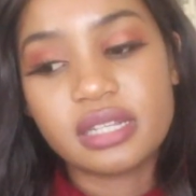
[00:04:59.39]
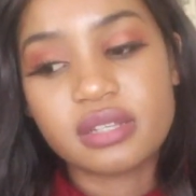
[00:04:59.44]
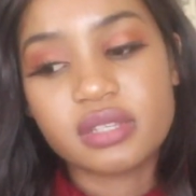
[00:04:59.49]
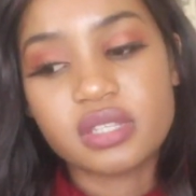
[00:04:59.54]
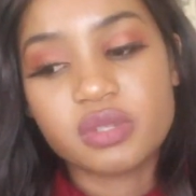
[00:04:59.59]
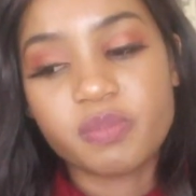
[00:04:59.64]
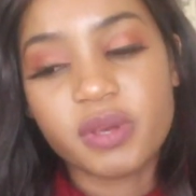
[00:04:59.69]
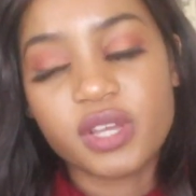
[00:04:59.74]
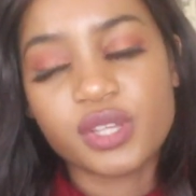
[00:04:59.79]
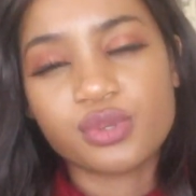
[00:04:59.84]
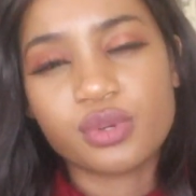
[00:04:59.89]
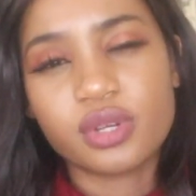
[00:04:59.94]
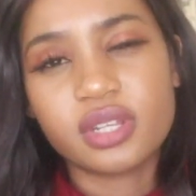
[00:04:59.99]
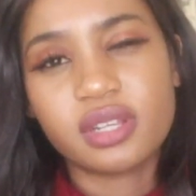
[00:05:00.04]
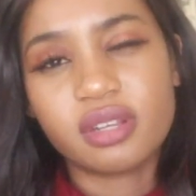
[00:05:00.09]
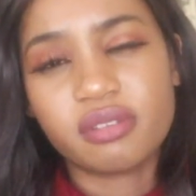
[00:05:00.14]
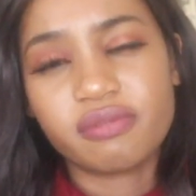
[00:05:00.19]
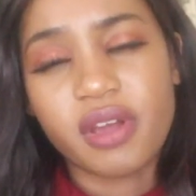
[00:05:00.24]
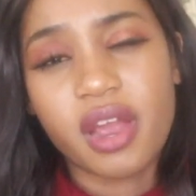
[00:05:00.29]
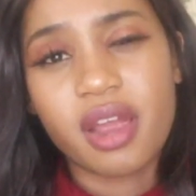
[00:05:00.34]
in a space or
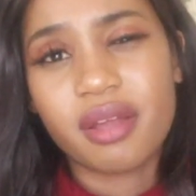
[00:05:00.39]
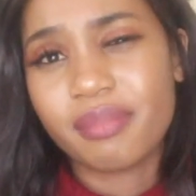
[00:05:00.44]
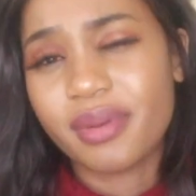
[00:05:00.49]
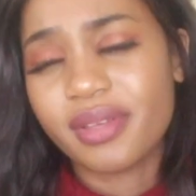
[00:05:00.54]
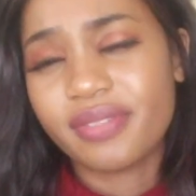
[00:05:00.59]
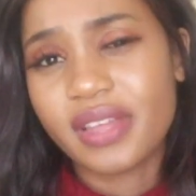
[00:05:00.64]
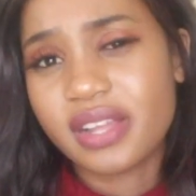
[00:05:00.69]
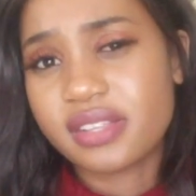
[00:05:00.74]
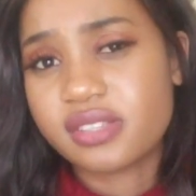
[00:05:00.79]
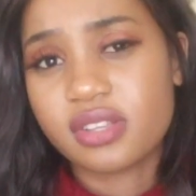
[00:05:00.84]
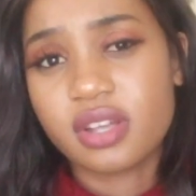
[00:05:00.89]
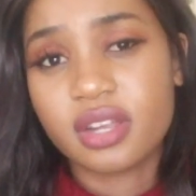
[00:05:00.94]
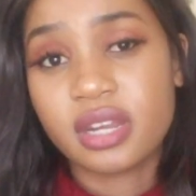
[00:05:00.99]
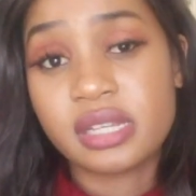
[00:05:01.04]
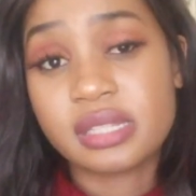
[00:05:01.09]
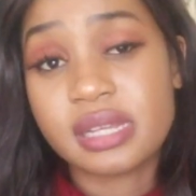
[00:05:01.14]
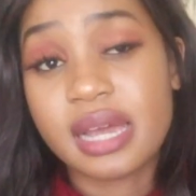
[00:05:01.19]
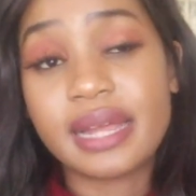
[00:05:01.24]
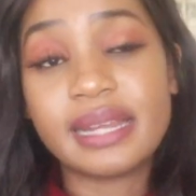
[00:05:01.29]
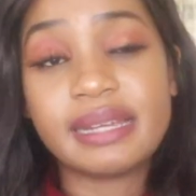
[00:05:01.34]
an environment that's not
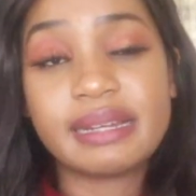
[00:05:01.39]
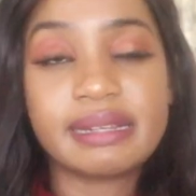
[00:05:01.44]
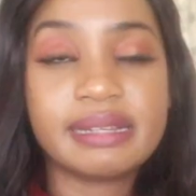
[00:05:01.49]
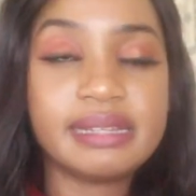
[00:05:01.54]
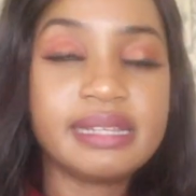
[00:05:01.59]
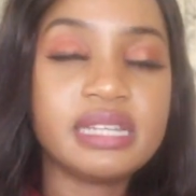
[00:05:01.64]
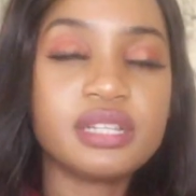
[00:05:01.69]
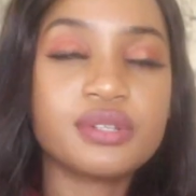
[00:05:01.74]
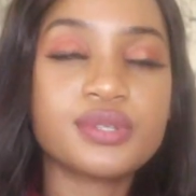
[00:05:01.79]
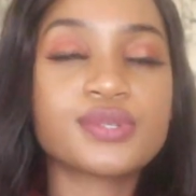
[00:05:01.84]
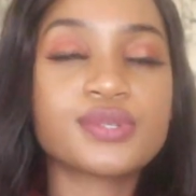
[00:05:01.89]
entirely clean.